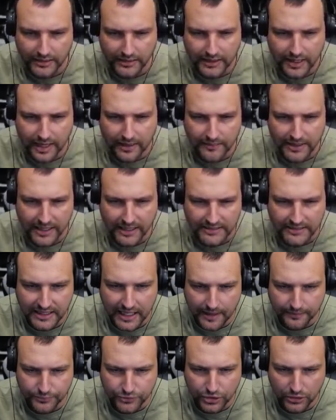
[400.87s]
time. That's
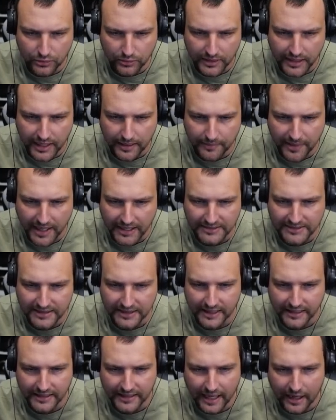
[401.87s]
absolutely
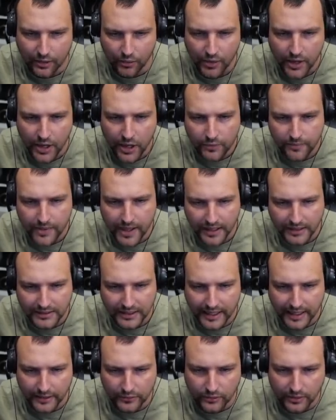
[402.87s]
amazing. And now we are
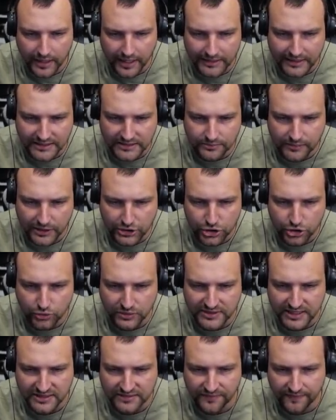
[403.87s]
trying to get as much
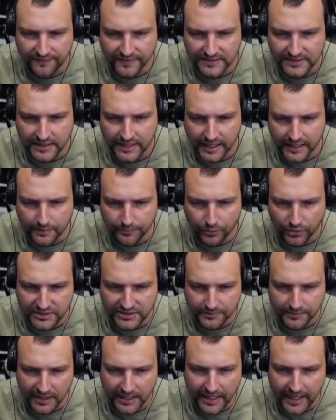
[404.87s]
use as we physically and
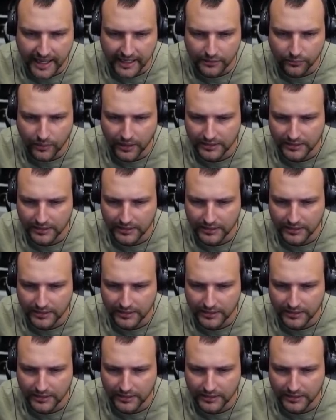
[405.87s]
possibly can while